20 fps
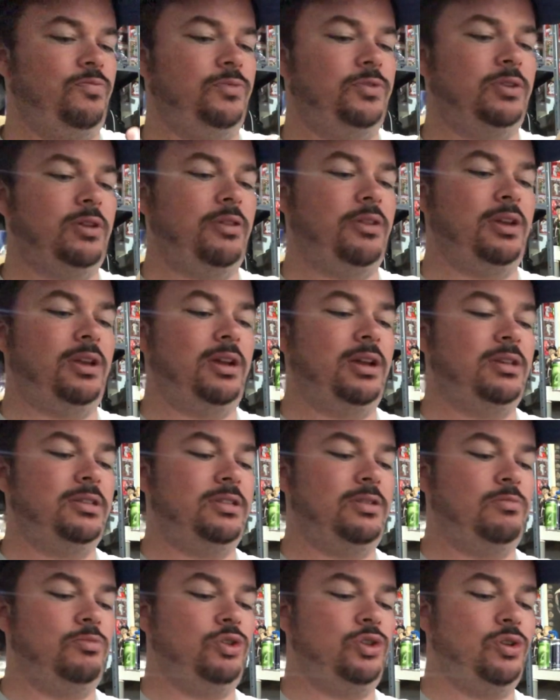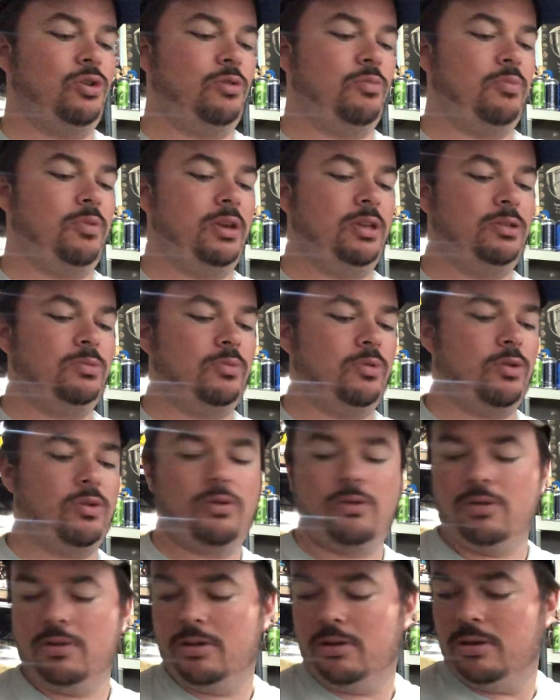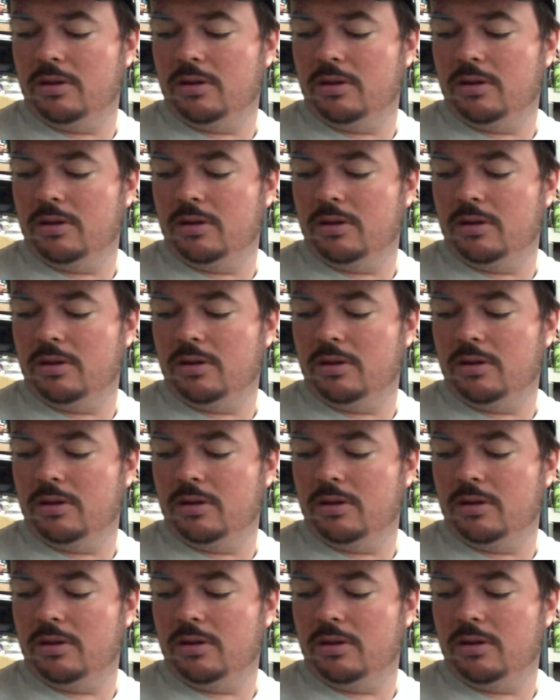So I think I have some junk baseball.